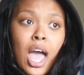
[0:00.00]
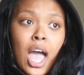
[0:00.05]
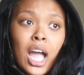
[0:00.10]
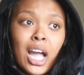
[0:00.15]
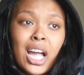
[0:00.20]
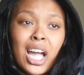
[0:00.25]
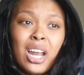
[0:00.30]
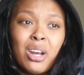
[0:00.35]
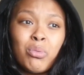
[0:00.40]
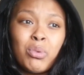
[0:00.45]
I
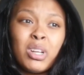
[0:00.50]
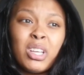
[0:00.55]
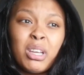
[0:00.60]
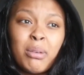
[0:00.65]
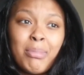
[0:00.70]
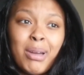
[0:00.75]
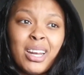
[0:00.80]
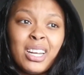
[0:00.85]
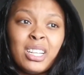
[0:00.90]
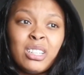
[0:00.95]
kind of want to
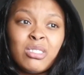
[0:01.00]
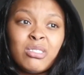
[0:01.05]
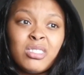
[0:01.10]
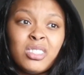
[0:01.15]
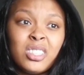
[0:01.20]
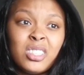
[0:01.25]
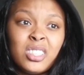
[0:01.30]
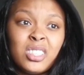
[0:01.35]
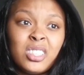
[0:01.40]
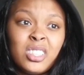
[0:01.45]
get my nails
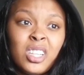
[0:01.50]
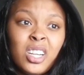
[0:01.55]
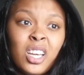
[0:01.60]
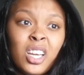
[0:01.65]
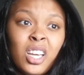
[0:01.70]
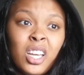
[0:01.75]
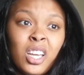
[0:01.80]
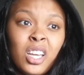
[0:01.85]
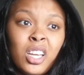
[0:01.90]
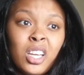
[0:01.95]
done
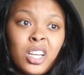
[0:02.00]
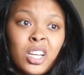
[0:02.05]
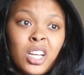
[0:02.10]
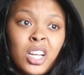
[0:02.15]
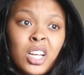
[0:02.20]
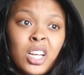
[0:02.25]
today.